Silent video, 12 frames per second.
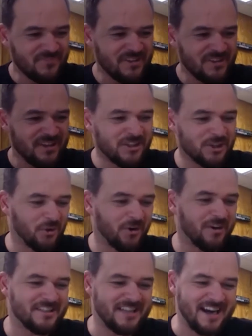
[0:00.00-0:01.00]

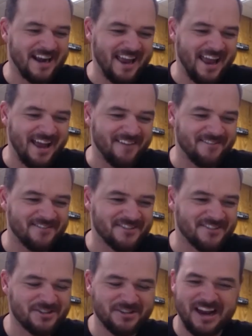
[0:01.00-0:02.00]
stories that I have,
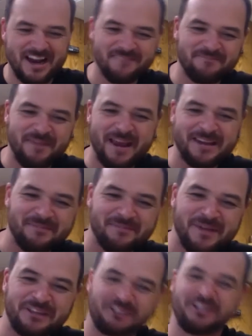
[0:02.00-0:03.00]
just to kind of paint a
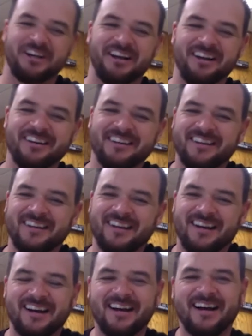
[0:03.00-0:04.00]
picture
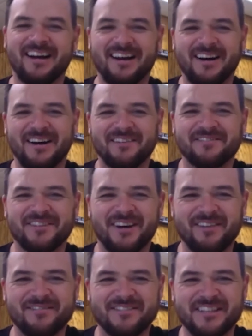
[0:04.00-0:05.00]

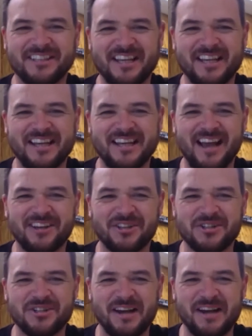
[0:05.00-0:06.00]
of this
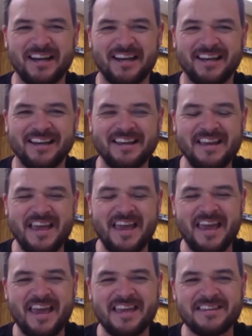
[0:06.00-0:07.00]
in-action training,
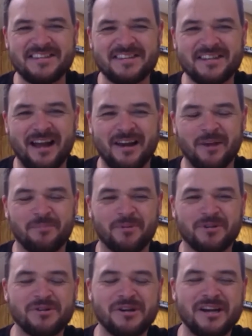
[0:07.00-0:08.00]
is an
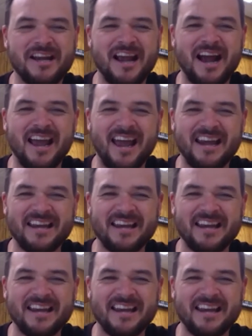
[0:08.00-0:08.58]
opportunity I had in